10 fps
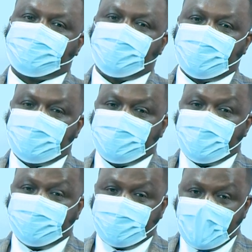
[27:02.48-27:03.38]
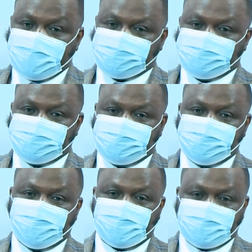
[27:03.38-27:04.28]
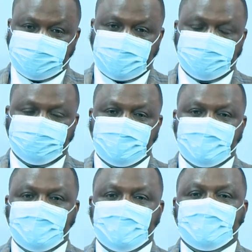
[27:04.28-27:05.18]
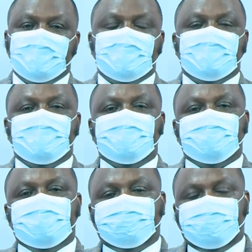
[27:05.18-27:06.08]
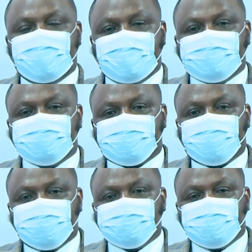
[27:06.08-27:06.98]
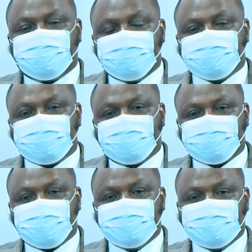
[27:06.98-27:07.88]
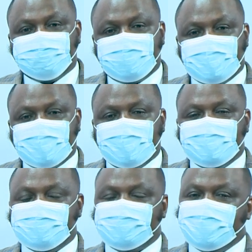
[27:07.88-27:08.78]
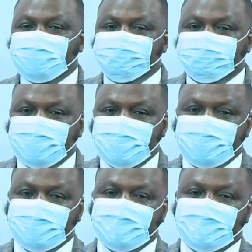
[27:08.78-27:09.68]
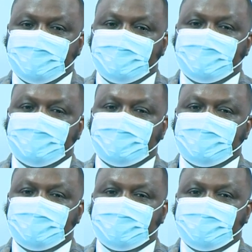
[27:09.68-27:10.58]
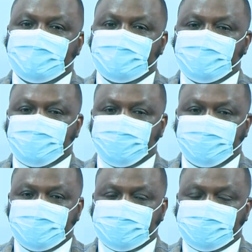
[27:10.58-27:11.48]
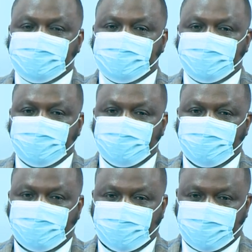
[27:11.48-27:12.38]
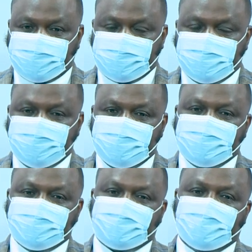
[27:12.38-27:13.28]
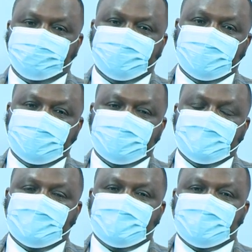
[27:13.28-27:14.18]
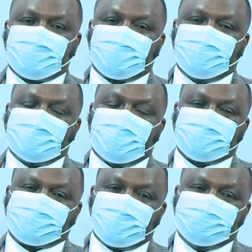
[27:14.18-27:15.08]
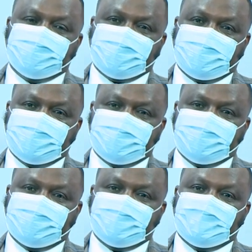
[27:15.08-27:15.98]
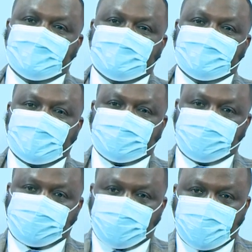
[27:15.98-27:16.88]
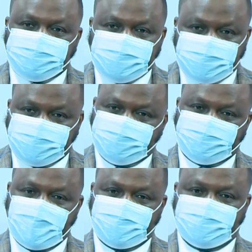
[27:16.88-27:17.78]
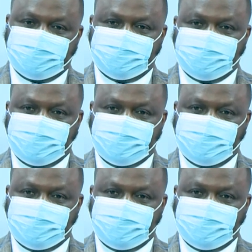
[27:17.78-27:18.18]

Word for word: spoke about that the other time. Okay the, the stone, the formation of stone in the bladder, it can be in two ways. Firstly, it can be a stone that was formed in the kidney that dropped into the bladder.